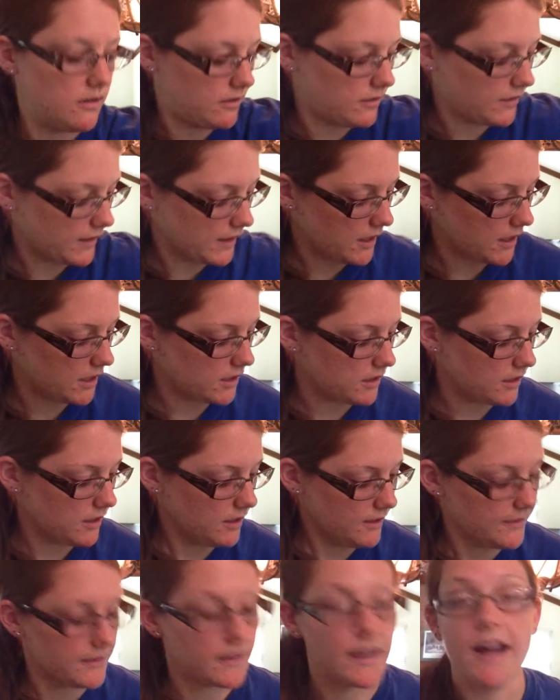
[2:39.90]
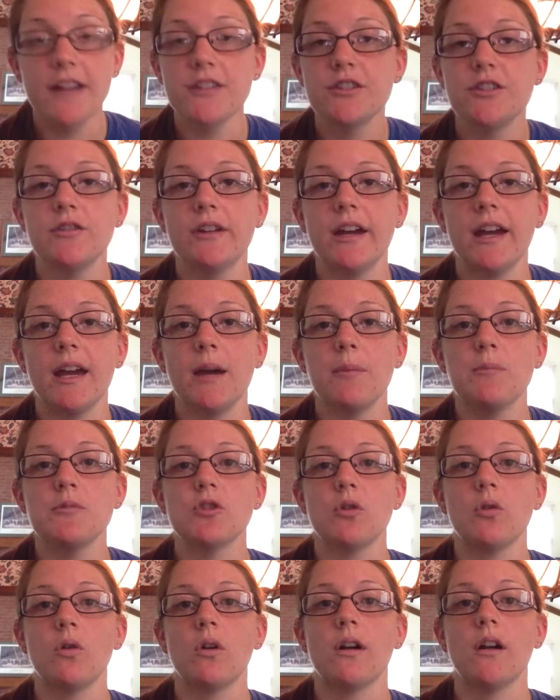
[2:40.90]
Then the last two games
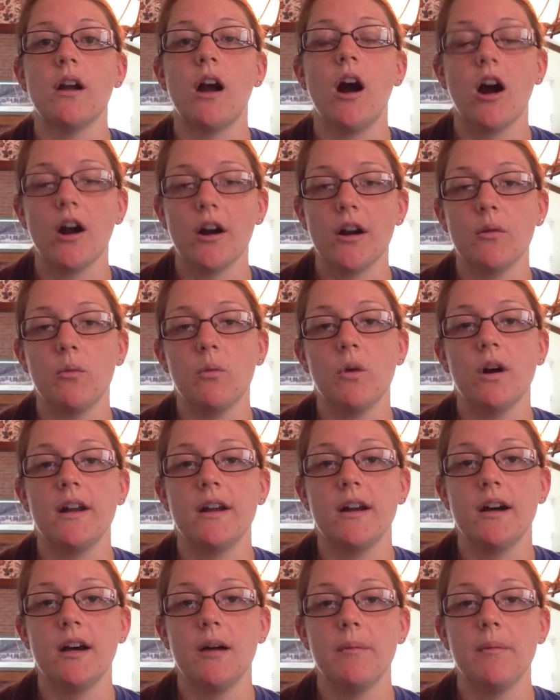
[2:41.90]
are what